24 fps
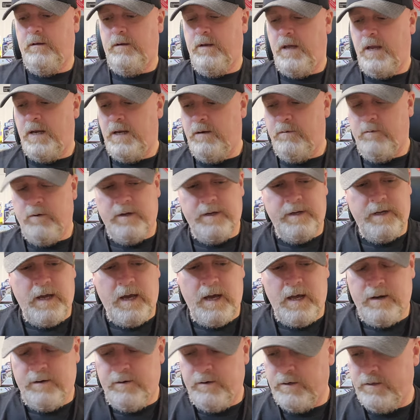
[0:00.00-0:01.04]
91
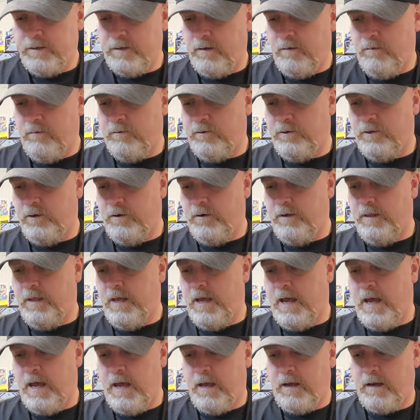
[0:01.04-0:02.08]
Donruss, I won't show you
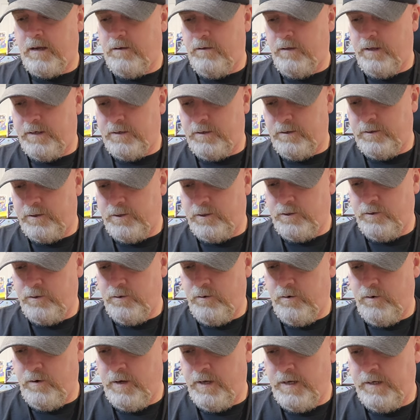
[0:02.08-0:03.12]
that. Collector's
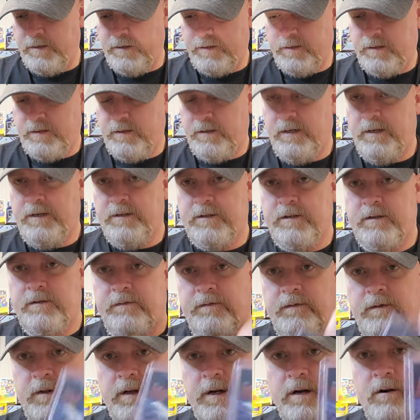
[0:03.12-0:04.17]
Choice. Here's a
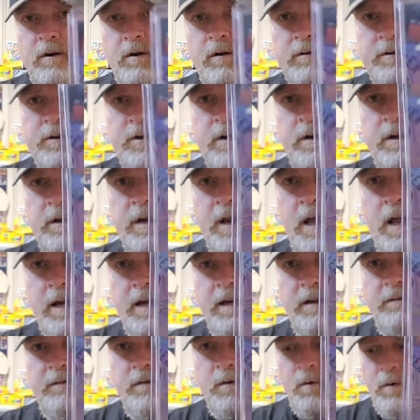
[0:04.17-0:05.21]
Fleer Ultra,
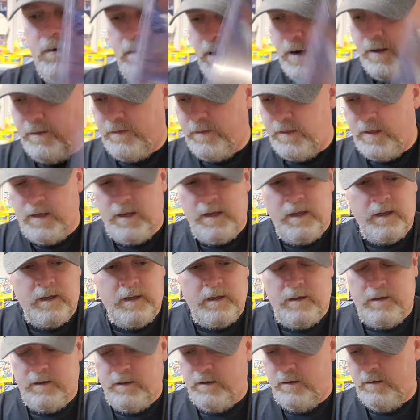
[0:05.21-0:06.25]
94, I
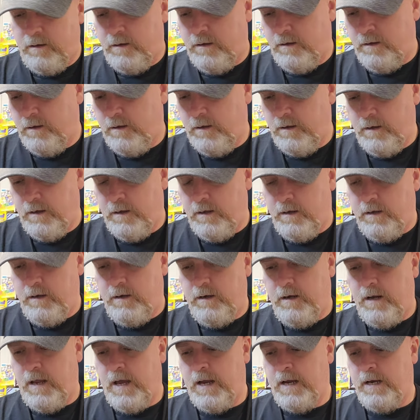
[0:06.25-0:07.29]
think.
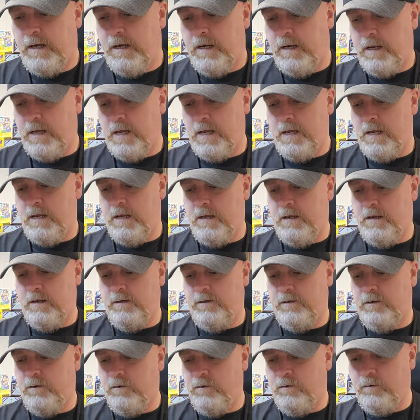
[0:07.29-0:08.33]

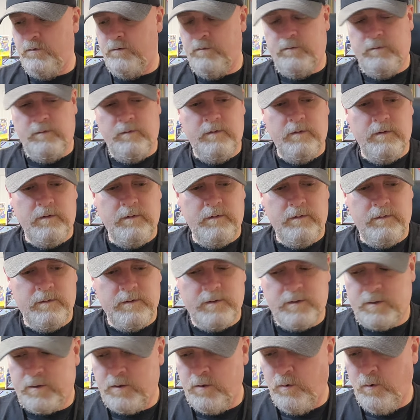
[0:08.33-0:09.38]
92
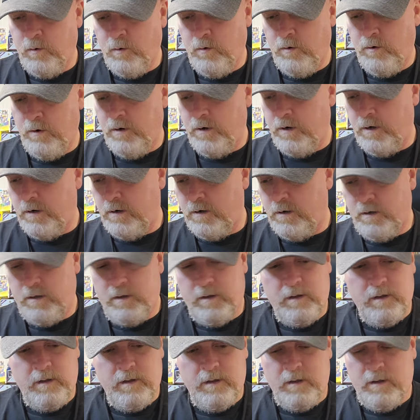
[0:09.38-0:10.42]
Score.
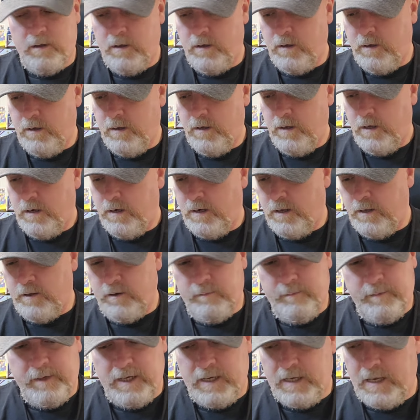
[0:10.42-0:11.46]
Another
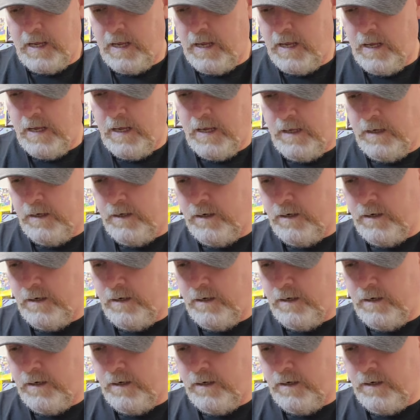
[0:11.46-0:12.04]
Big Head,